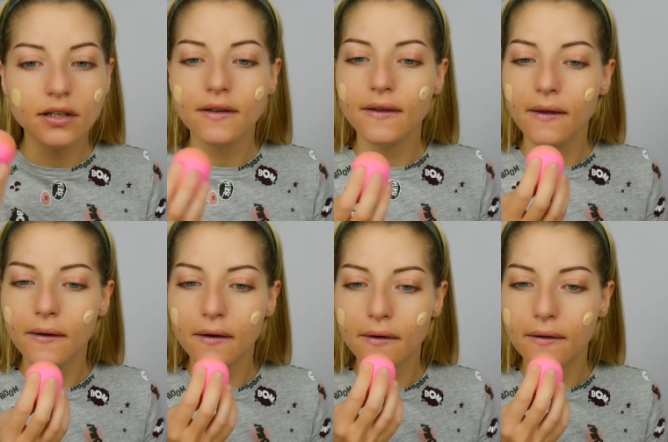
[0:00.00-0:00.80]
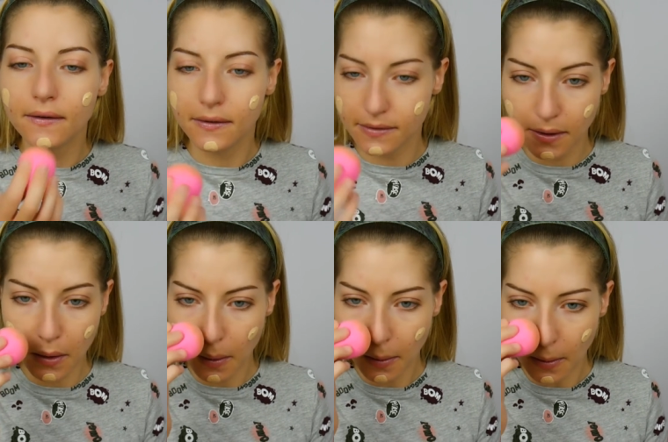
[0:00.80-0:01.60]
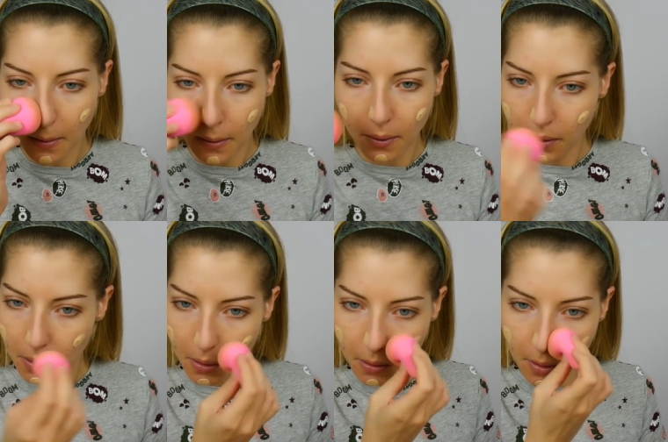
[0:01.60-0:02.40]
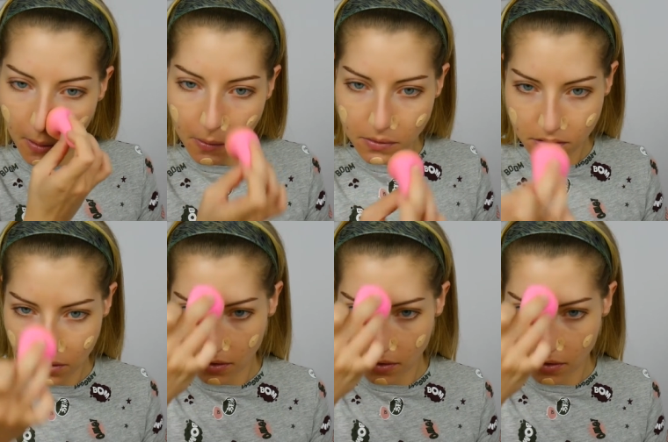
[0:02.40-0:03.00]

here on the chin, nose,